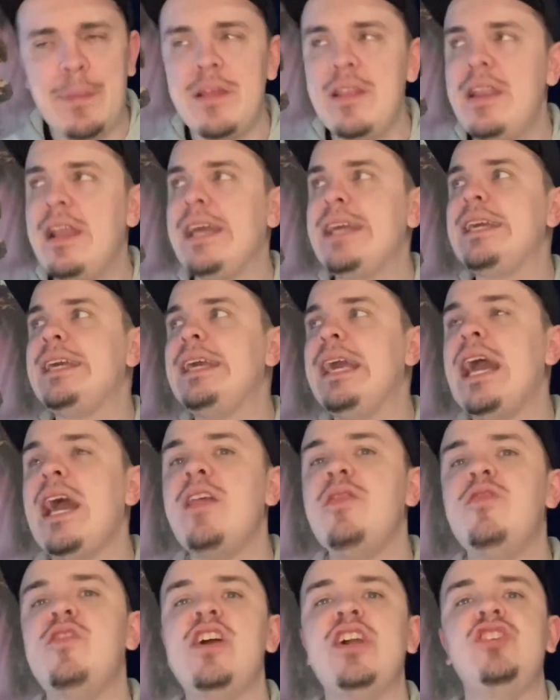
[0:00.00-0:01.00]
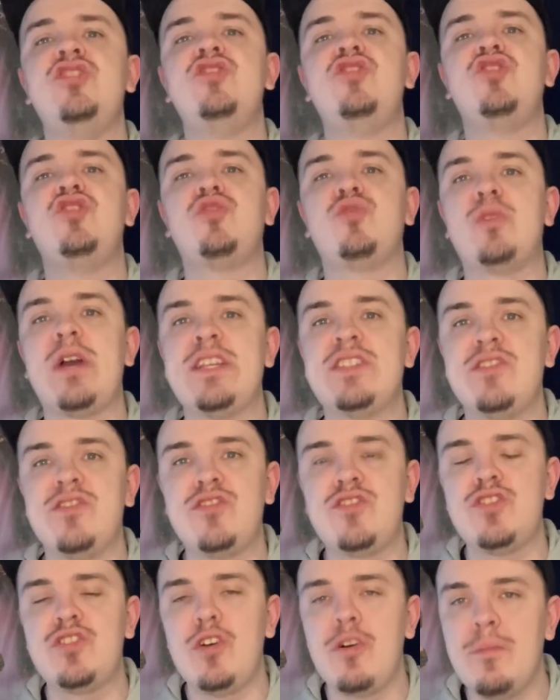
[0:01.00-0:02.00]
and again, they stress it
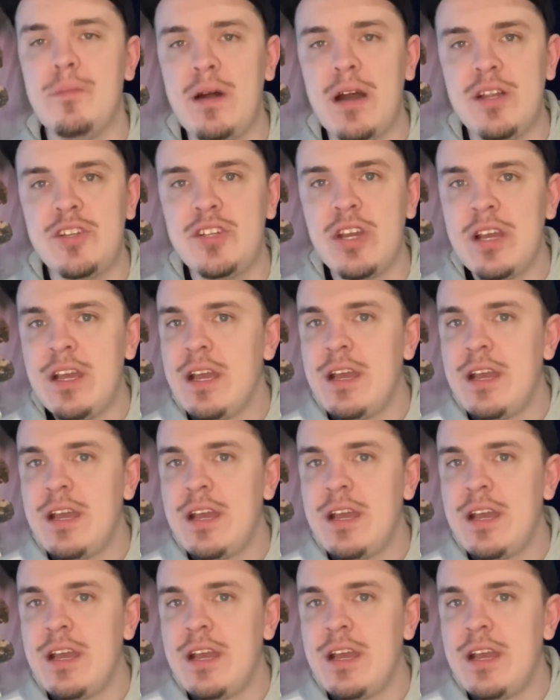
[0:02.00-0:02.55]
so much.